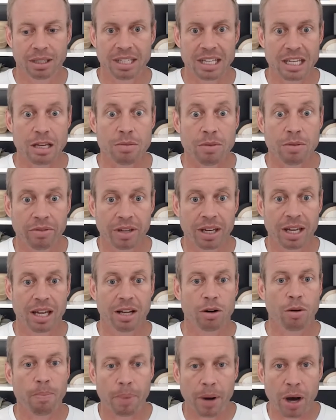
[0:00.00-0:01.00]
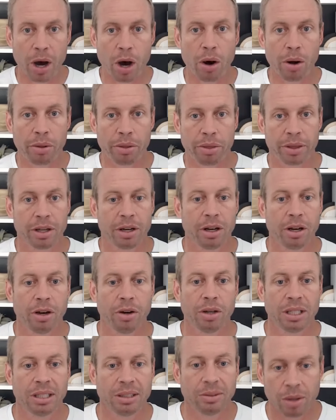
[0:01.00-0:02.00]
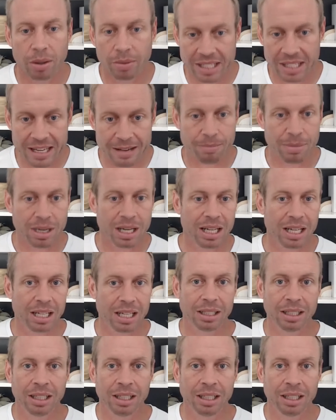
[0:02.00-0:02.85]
team event, or both, and a team meeting.